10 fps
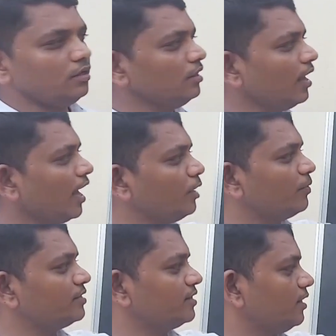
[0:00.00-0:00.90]
In the
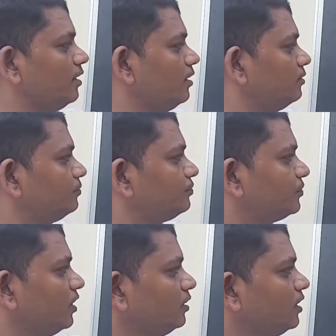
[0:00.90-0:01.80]
animal cell,
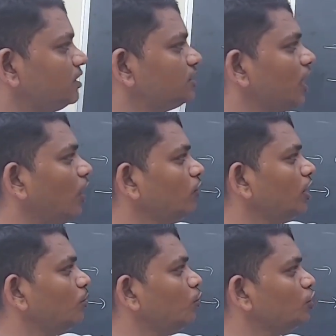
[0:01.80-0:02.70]
this is the
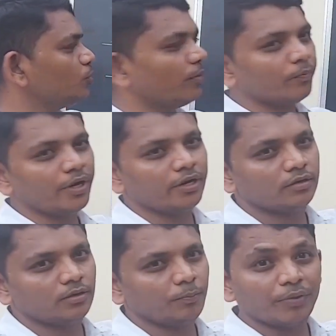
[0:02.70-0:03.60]
outermost
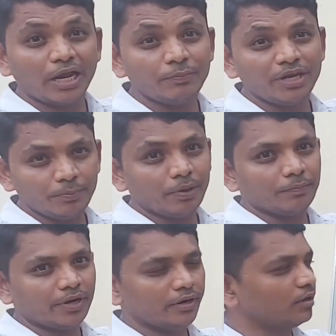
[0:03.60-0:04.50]
membrane, primary
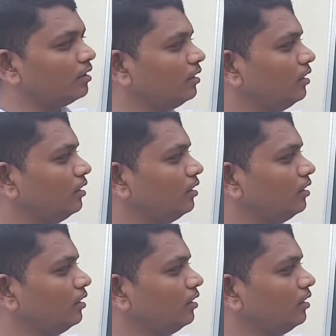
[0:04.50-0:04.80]
membrane.